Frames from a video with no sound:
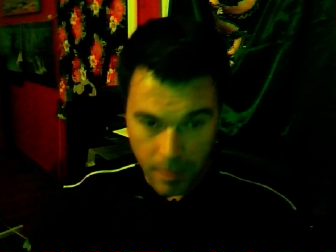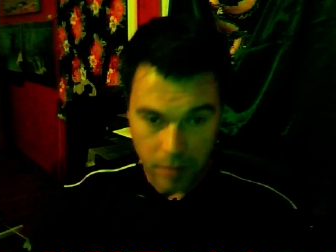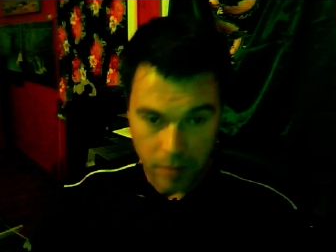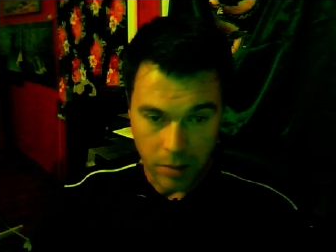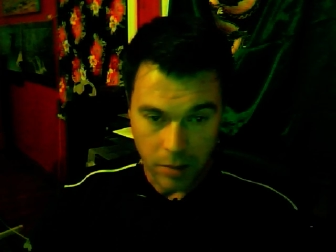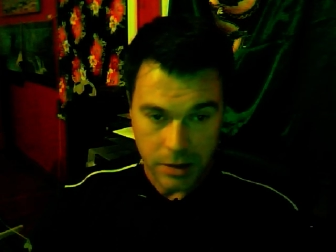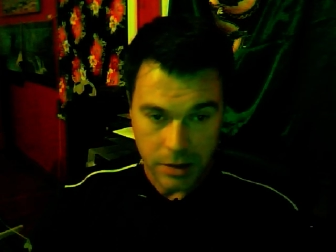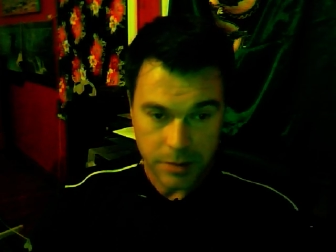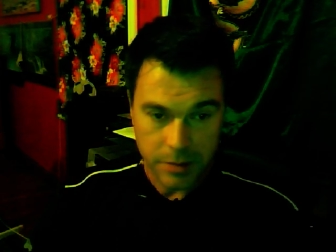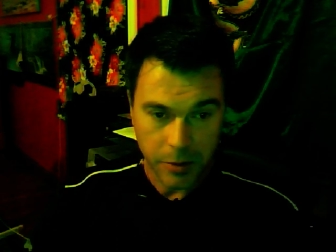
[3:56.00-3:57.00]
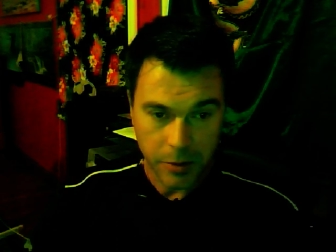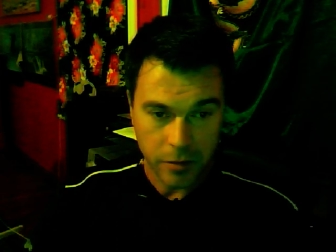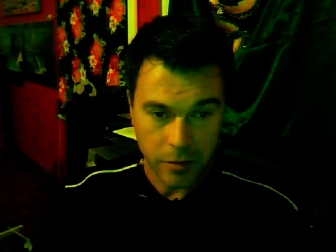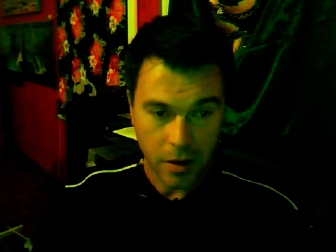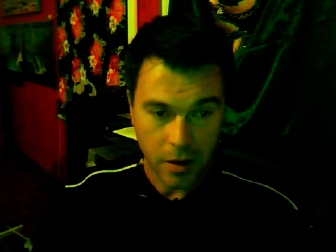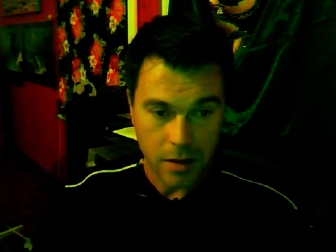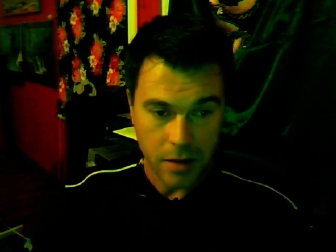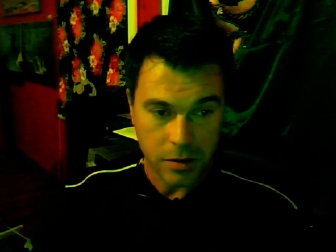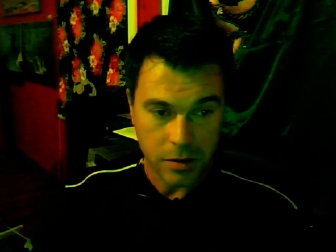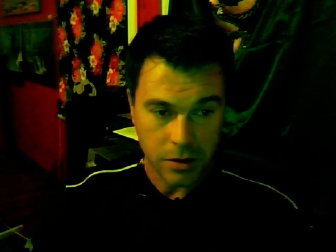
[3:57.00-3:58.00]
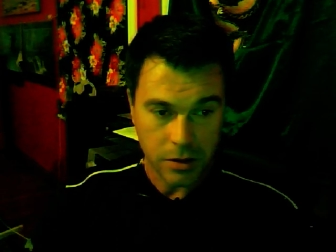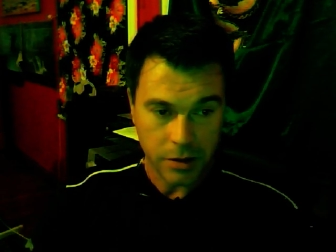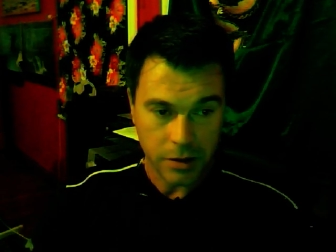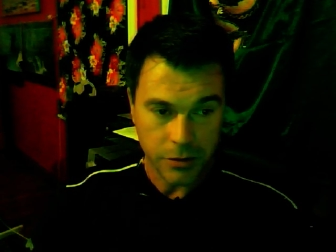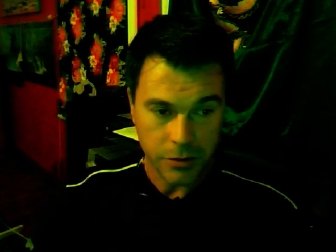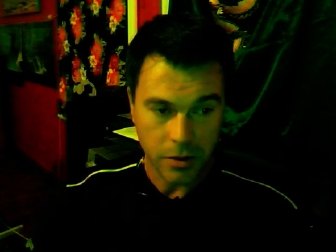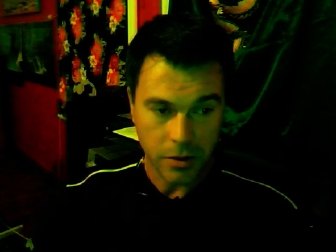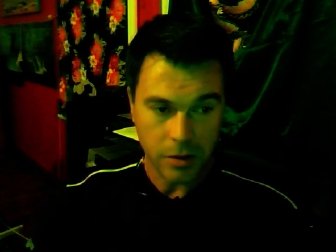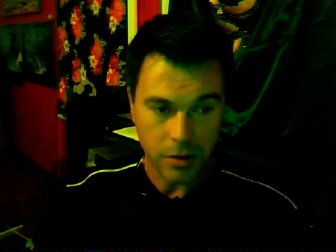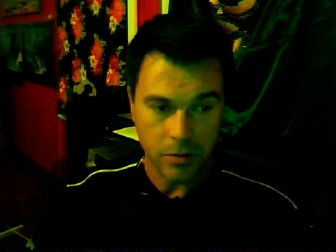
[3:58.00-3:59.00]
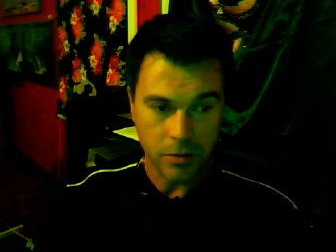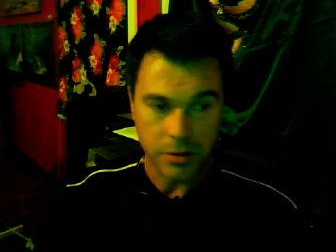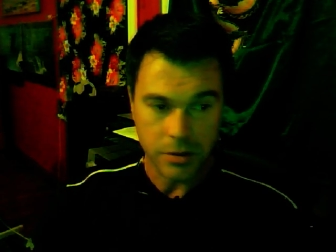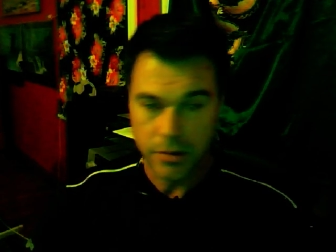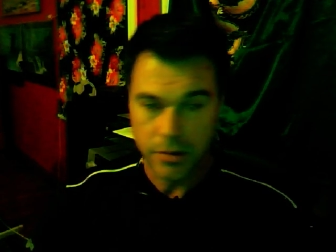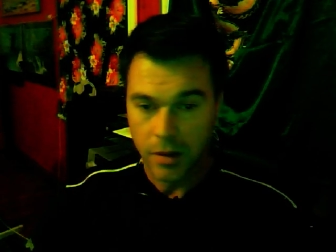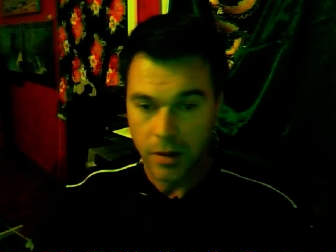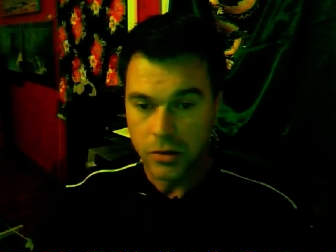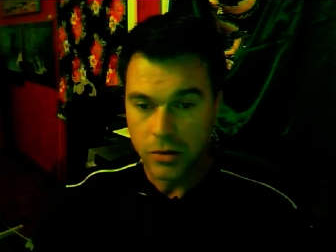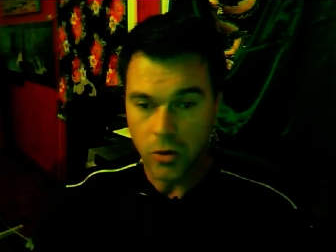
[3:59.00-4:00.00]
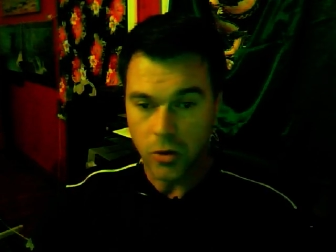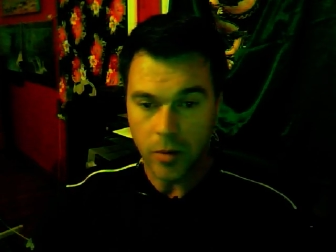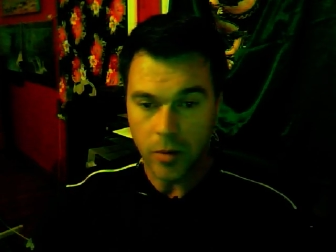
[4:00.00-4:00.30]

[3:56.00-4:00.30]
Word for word: Mighty Spirit of light that shines through the cosmos, draw my